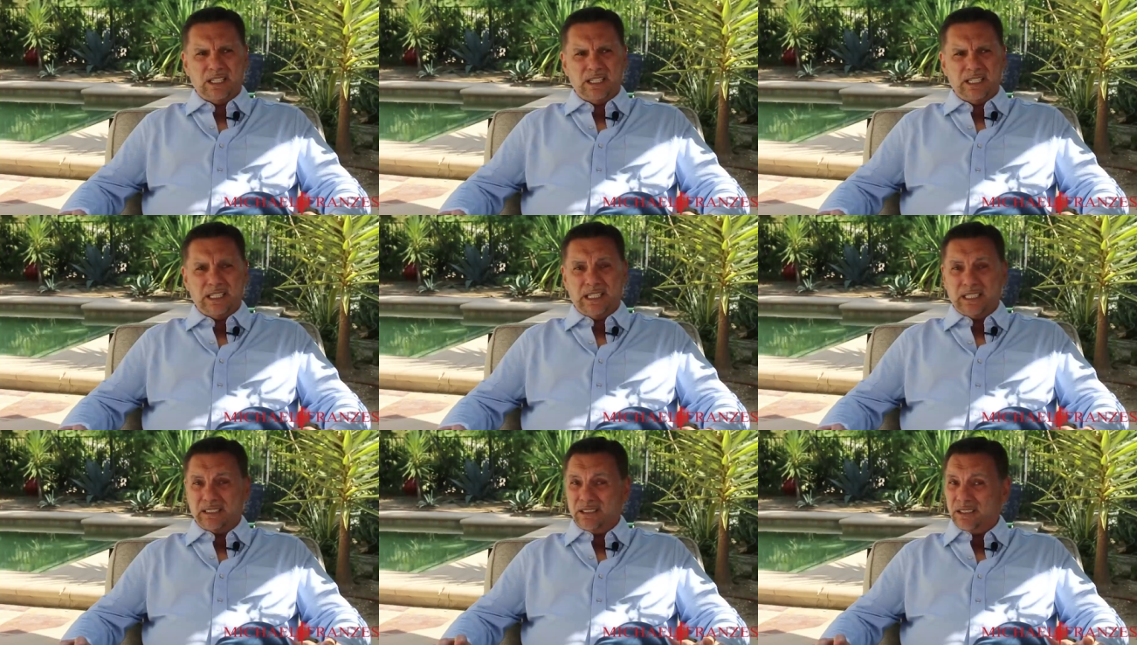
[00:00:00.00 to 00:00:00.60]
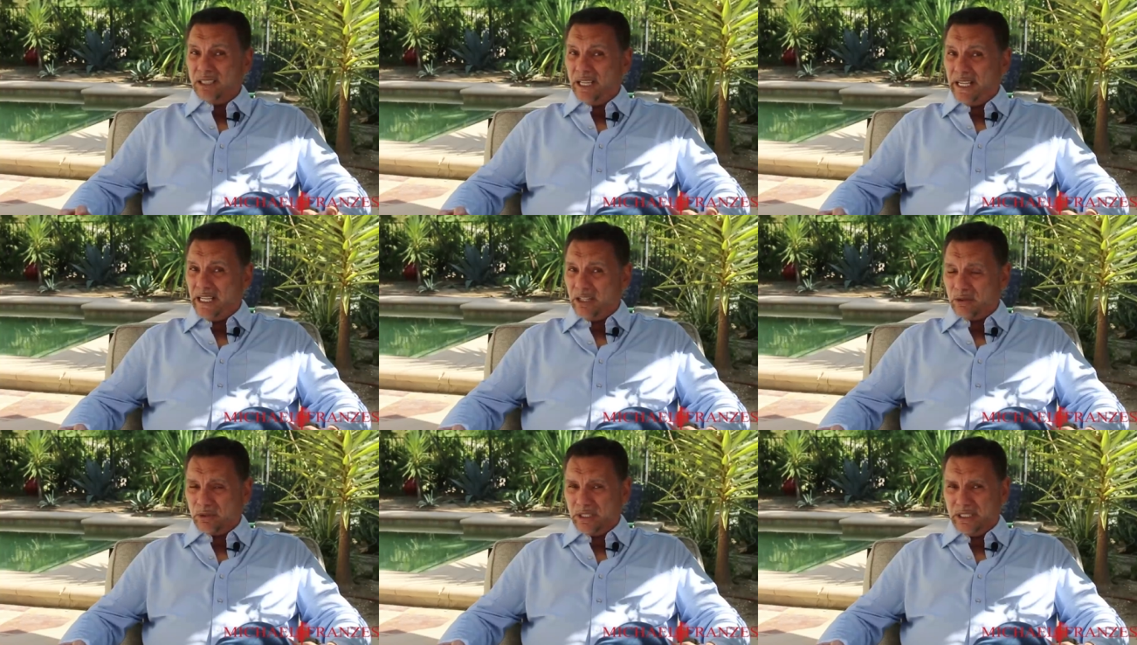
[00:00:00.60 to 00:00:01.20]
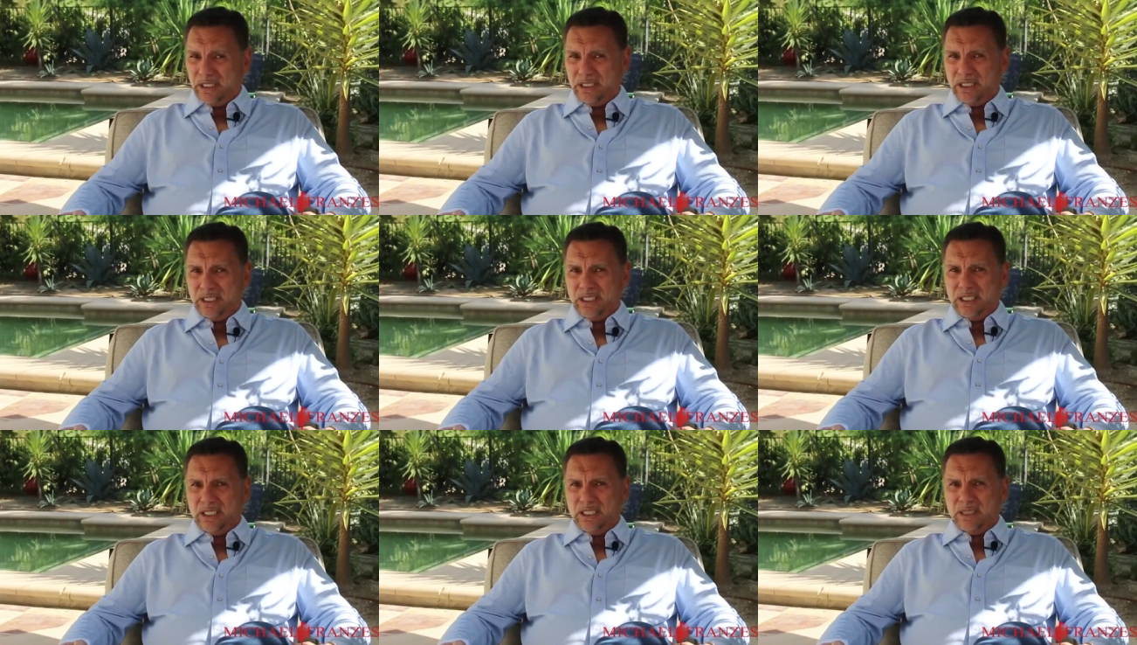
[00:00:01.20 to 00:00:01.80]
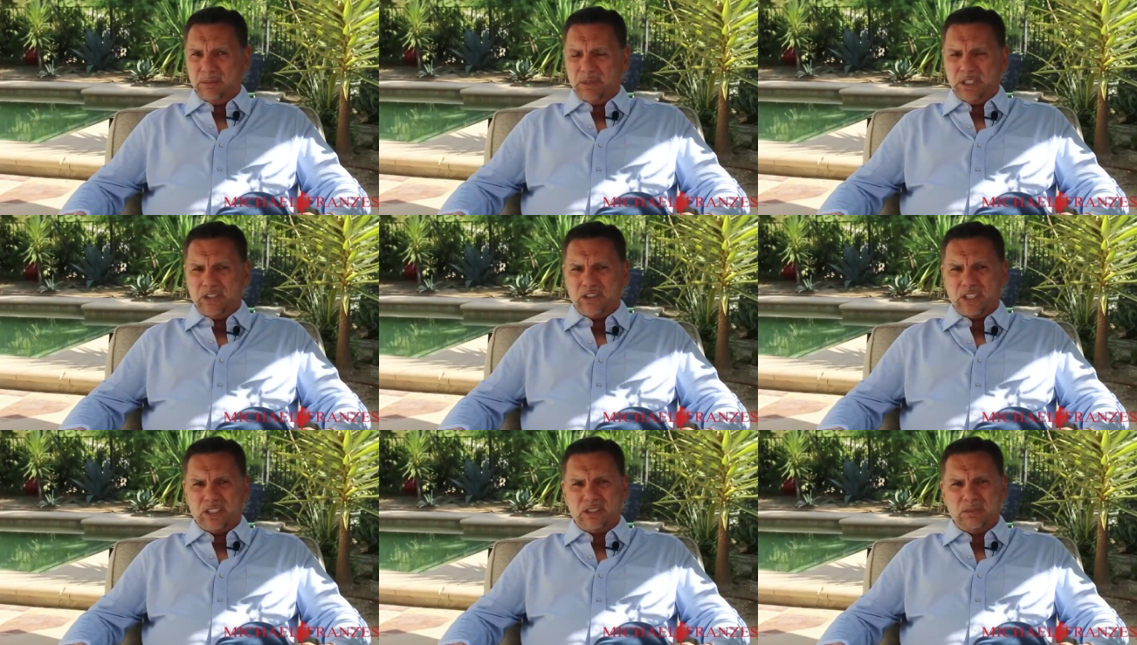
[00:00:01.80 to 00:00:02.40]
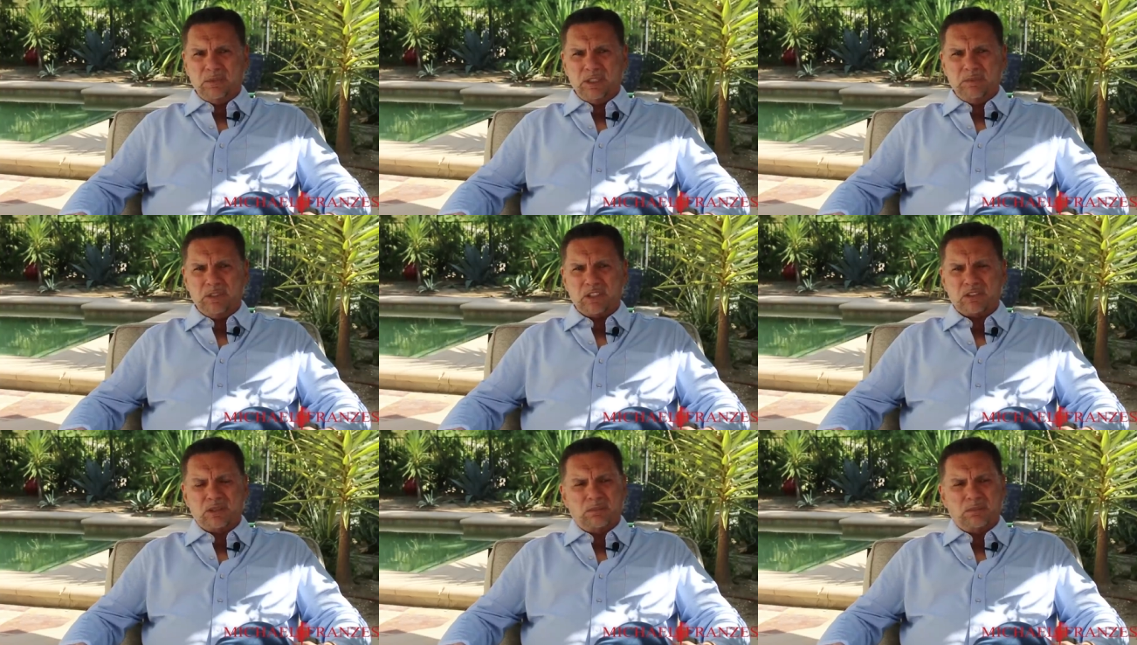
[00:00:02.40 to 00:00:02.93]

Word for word: He got a little angry. But he said to me, Mr.